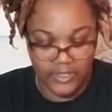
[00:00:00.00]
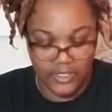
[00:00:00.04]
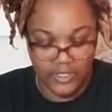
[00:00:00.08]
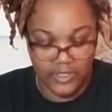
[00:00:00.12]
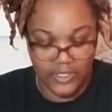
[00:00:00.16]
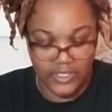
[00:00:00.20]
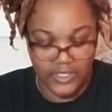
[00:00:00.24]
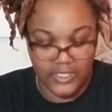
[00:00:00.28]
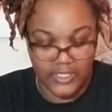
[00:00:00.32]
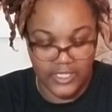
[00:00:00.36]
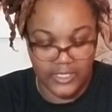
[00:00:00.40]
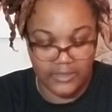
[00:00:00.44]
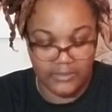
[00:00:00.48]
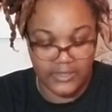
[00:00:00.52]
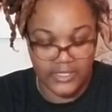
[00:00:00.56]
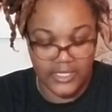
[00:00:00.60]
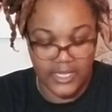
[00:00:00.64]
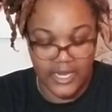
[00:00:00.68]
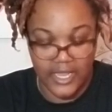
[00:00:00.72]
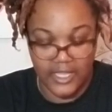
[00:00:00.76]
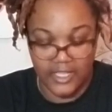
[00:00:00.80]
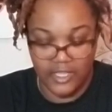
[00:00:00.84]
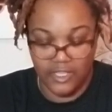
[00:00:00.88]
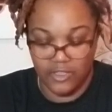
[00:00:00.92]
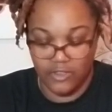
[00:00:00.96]
So the tips
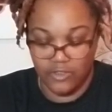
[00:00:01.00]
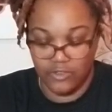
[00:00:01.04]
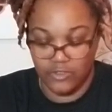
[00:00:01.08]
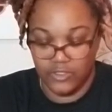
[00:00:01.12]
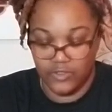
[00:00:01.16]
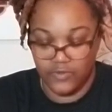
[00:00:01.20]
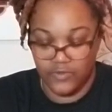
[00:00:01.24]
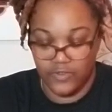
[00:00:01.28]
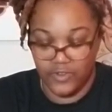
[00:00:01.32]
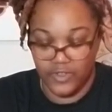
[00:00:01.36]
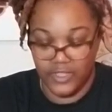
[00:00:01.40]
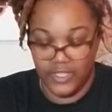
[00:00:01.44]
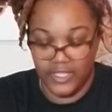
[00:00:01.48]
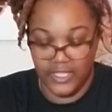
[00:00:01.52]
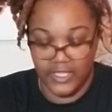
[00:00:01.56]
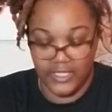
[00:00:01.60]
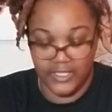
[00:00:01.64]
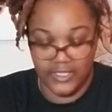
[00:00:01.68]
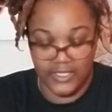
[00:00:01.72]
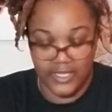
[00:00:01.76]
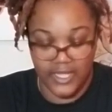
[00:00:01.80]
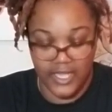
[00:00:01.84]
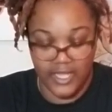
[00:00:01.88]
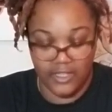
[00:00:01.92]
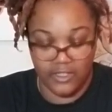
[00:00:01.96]
that I use for these
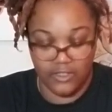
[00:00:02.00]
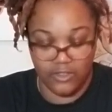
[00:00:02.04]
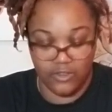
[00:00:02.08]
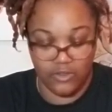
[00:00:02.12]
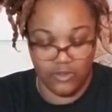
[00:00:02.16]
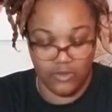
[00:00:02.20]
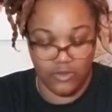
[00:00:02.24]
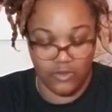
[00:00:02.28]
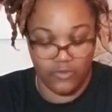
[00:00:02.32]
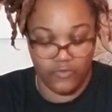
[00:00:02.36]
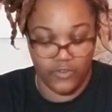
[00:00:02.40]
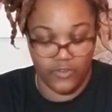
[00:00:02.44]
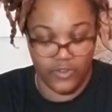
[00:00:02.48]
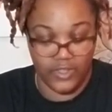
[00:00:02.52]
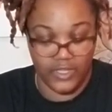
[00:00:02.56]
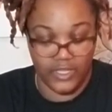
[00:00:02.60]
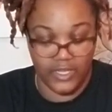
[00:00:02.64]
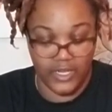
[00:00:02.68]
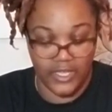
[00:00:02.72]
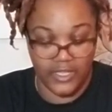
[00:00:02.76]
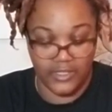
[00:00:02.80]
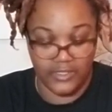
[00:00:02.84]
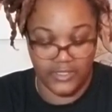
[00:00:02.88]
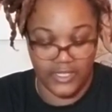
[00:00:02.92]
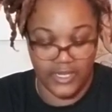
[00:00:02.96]
nails, for the
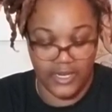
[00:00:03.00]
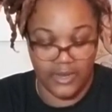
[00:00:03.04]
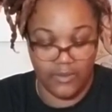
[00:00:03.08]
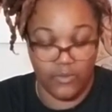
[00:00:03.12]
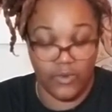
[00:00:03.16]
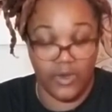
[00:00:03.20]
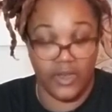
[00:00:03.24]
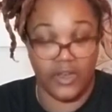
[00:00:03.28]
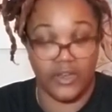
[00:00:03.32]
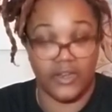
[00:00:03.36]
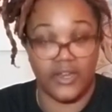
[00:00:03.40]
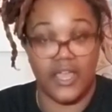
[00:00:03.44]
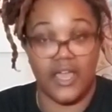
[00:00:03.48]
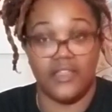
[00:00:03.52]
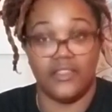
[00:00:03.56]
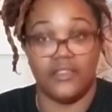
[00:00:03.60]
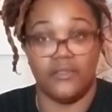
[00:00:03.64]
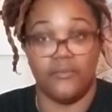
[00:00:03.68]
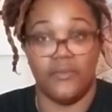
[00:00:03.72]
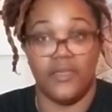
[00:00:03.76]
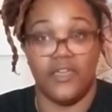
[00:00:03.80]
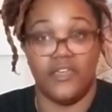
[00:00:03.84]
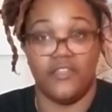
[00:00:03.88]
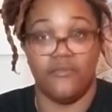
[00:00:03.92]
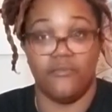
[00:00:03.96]
nails that I'm wearing now, the
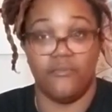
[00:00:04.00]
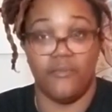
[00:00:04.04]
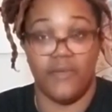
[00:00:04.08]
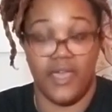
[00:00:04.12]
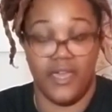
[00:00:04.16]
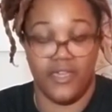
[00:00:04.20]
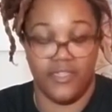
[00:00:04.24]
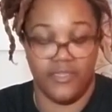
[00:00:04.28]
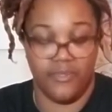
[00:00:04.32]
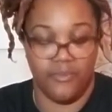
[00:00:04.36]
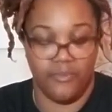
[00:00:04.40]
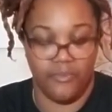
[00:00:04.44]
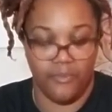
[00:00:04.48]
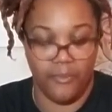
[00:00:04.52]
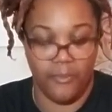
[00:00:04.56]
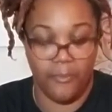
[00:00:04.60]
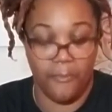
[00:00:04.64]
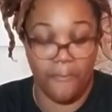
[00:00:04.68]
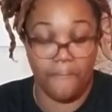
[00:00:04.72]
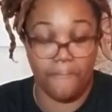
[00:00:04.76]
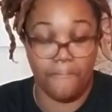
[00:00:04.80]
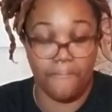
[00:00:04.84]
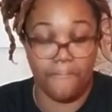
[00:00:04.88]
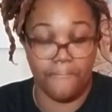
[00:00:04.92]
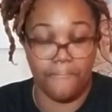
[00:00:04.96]
math, math,
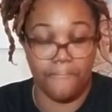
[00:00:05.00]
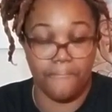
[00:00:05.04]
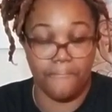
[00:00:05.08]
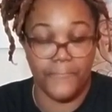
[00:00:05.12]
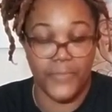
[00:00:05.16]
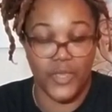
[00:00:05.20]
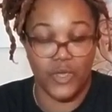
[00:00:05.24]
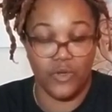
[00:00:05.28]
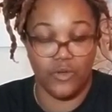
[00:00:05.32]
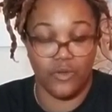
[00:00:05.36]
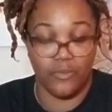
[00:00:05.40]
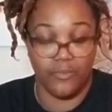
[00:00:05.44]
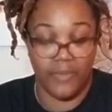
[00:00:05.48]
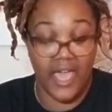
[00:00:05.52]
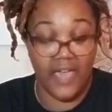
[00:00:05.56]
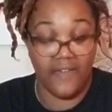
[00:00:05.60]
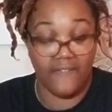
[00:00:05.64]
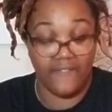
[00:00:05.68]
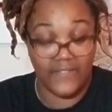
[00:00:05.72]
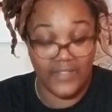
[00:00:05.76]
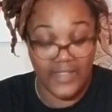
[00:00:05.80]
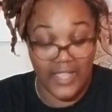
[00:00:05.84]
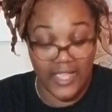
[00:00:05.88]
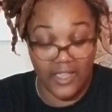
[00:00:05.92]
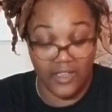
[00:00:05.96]
milk
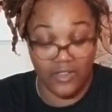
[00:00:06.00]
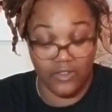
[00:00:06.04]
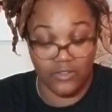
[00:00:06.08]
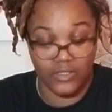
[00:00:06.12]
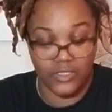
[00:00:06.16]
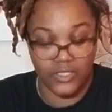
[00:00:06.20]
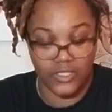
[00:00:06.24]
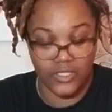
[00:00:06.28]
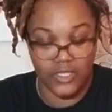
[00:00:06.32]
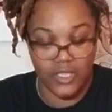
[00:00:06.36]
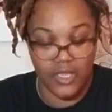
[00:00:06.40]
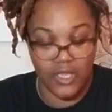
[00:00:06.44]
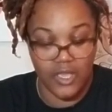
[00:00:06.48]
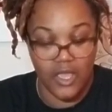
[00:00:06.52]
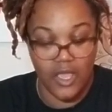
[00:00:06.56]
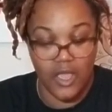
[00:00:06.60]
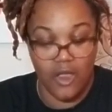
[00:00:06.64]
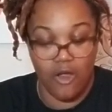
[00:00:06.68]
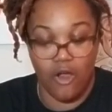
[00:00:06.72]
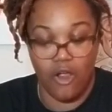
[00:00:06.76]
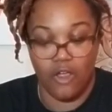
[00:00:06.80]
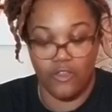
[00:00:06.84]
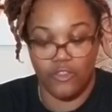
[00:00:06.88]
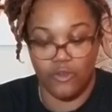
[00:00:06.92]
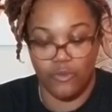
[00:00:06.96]
math nails,
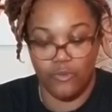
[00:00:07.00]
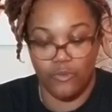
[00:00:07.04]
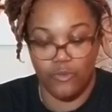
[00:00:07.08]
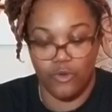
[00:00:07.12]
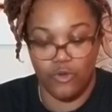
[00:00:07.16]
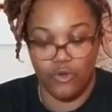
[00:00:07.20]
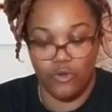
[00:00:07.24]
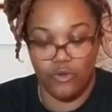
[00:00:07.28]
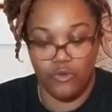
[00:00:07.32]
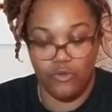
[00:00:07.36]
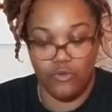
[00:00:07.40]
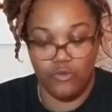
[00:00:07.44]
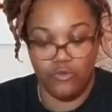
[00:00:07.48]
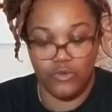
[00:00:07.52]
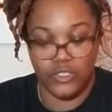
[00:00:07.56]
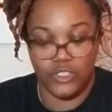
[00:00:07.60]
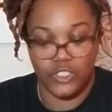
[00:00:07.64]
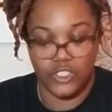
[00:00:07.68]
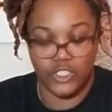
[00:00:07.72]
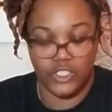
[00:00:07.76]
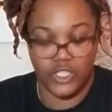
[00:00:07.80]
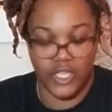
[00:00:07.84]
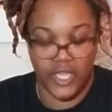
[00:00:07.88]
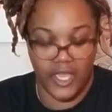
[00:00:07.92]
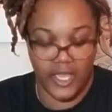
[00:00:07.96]
are the moon
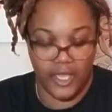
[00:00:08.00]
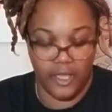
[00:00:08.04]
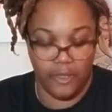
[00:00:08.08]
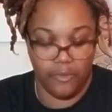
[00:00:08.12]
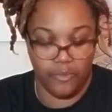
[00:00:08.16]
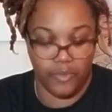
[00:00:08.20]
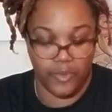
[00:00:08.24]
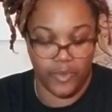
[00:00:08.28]
shape.